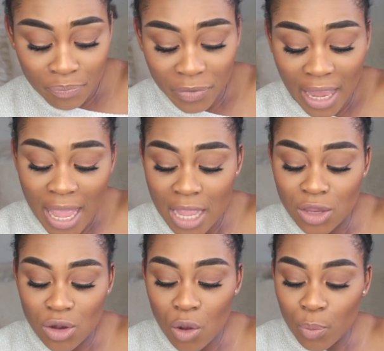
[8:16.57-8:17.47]
hair,
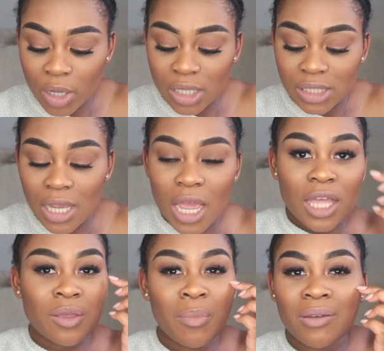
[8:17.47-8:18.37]
you know, because
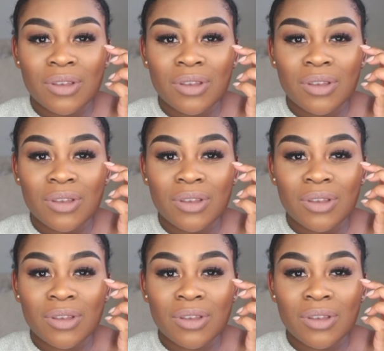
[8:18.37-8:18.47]
the main